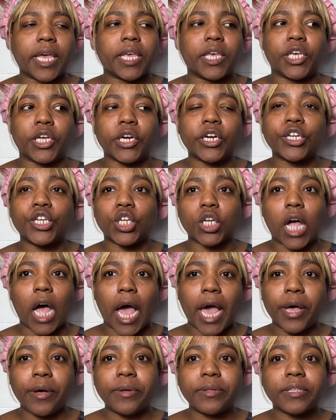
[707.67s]
your
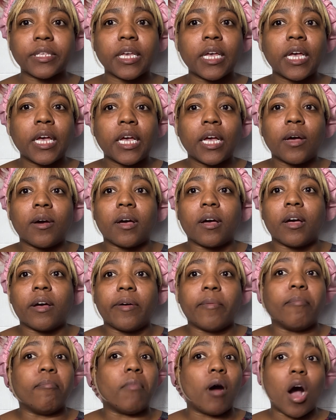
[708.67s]
child's
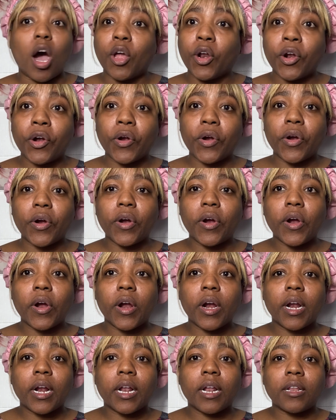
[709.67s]
monitor,
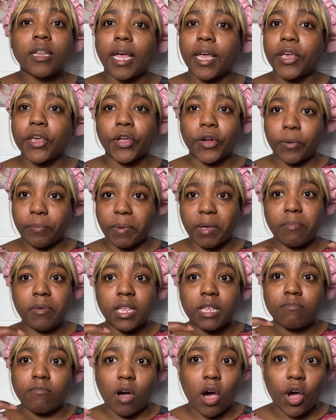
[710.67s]
like your
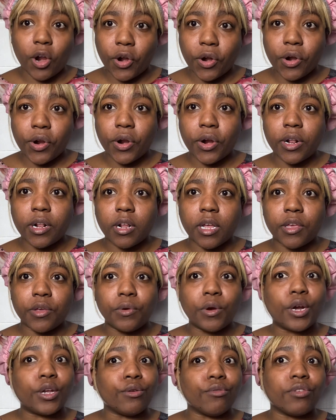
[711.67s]
baby's monitor that
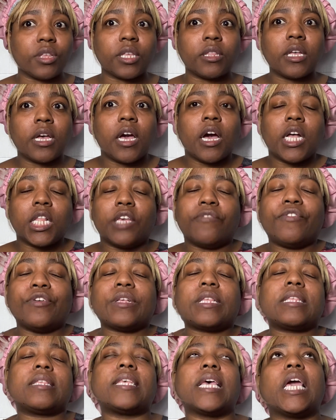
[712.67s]
you are using to feel
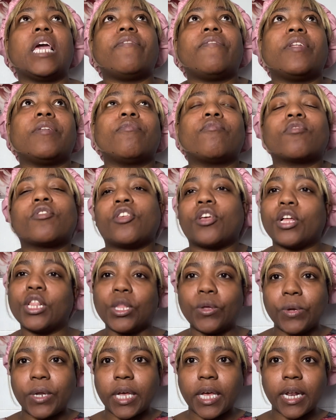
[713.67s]
safe and
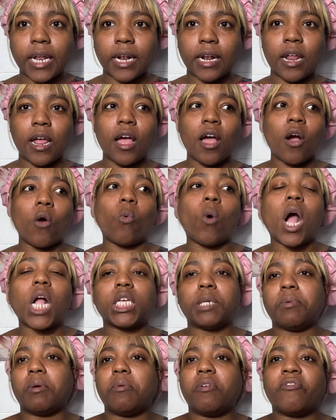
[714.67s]
secluded and watch
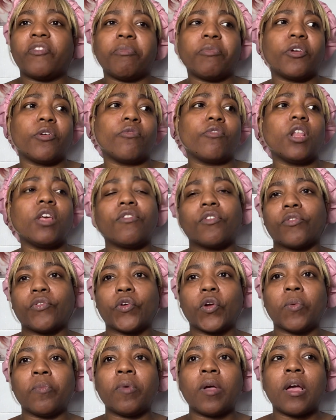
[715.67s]
your baby from your living
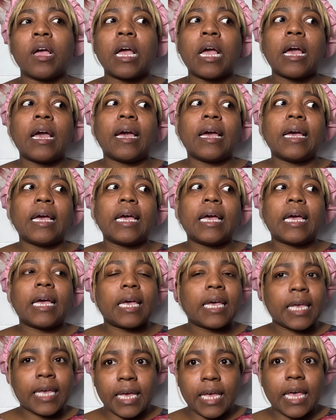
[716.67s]
room,
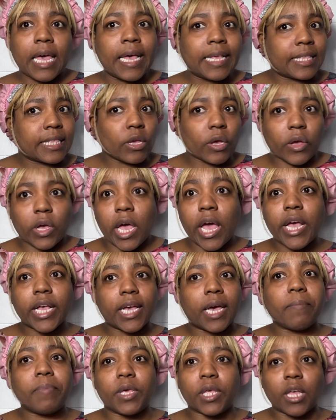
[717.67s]
it
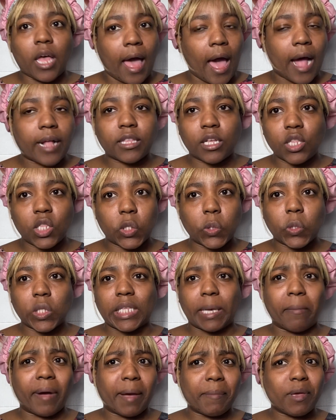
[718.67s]
could be hacked into and
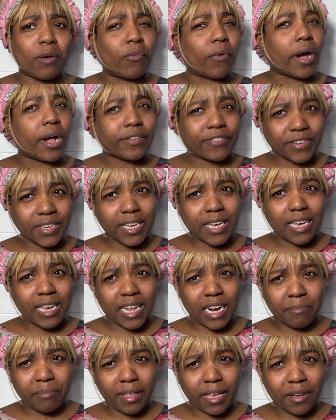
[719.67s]
someone could be watching it?
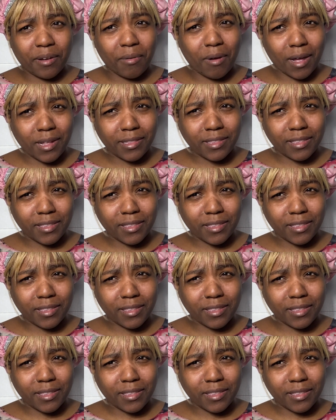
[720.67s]
And I'm like, what?